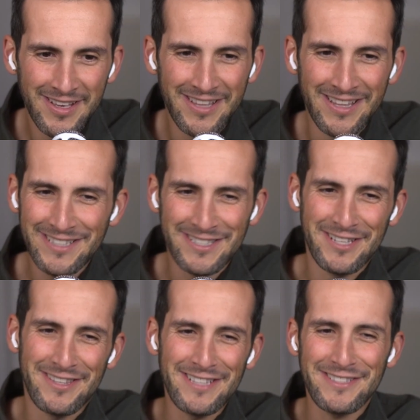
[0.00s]

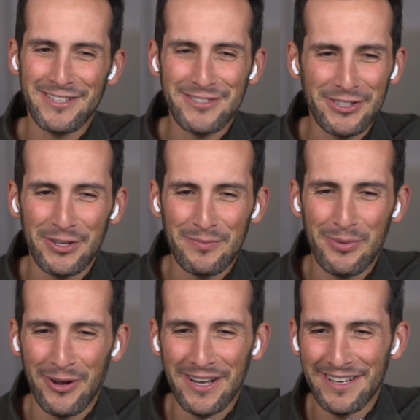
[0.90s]
That's such a good
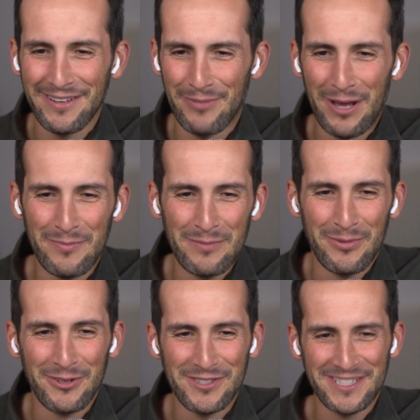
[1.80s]
point about
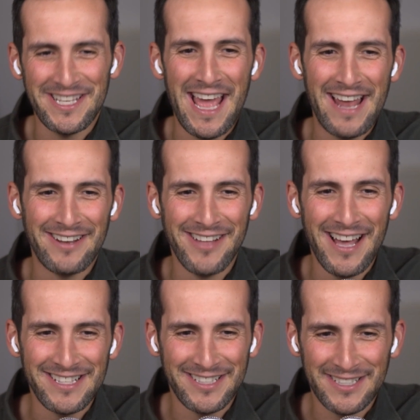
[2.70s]
people just
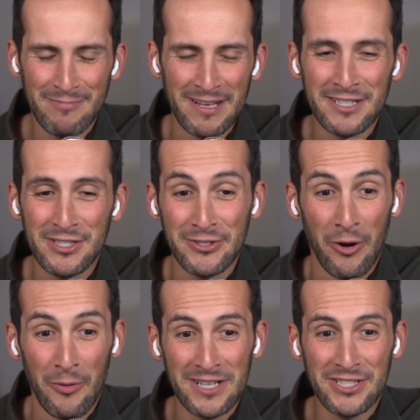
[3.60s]
analyzing, spending
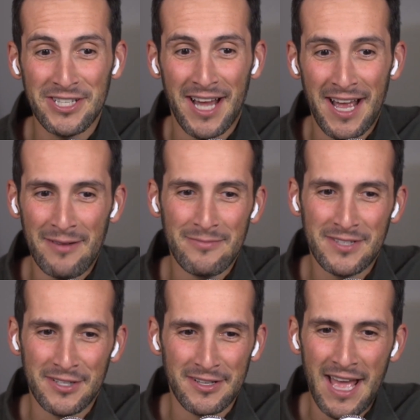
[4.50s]
so much time
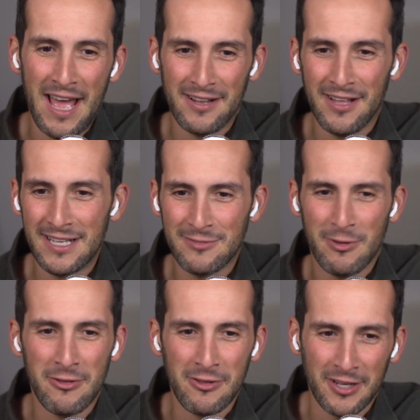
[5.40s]
to analyze
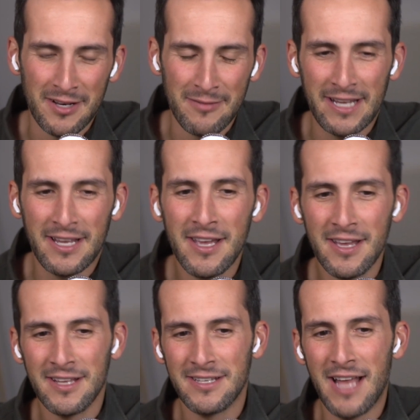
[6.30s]
whether they're going to make
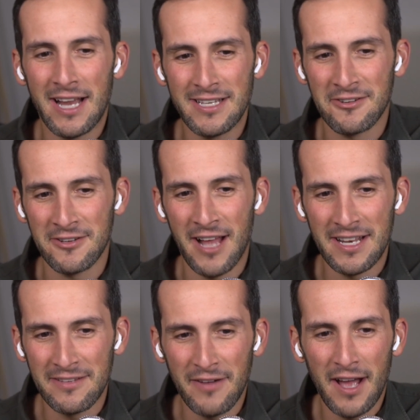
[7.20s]
$90 or
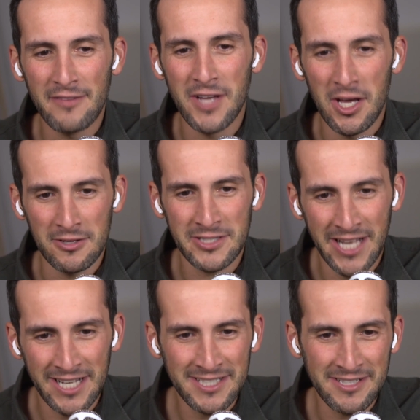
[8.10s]
$95
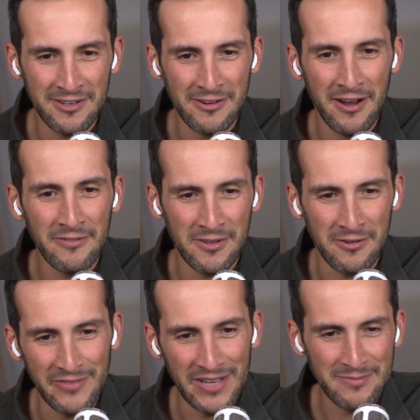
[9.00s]
next year off their
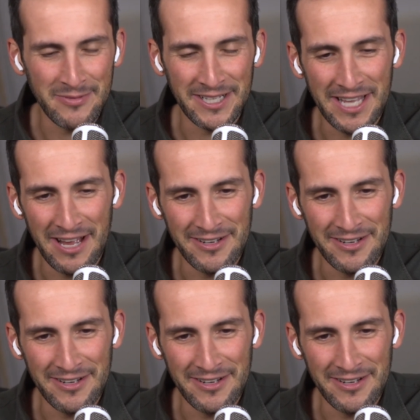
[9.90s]
investment account.